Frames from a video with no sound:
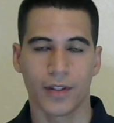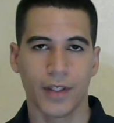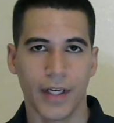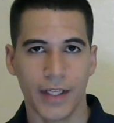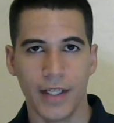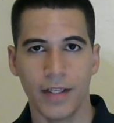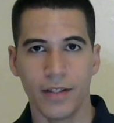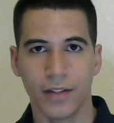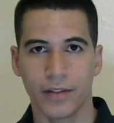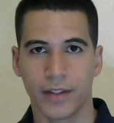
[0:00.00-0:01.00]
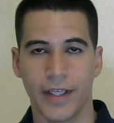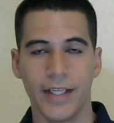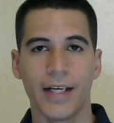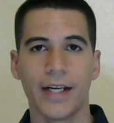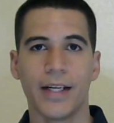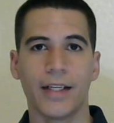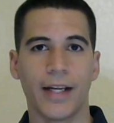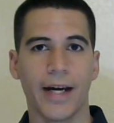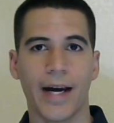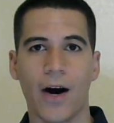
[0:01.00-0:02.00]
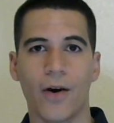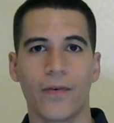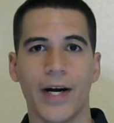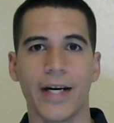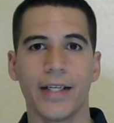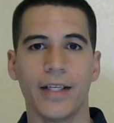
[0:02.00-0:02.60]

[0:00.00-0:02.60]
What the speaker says: And he did it like outright.